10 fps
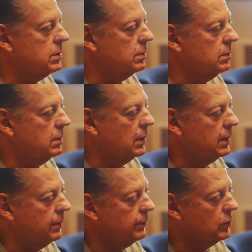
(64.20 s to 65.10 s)

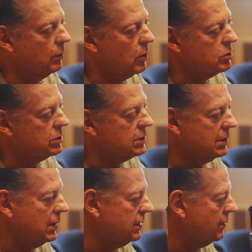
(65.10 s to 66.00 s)
to
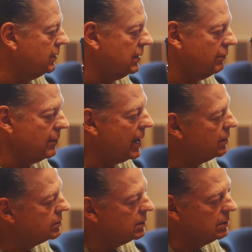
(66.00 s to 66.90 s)
emergency needs, everything from
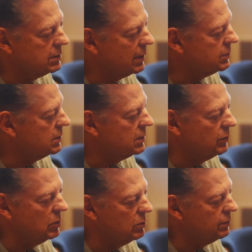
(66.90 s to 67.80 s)
housing, substance
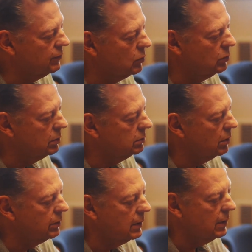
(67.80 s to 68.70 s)
abuse, food,
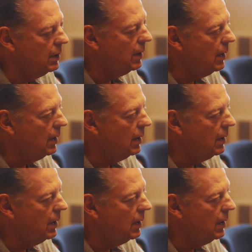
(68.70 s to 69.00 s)
clothing,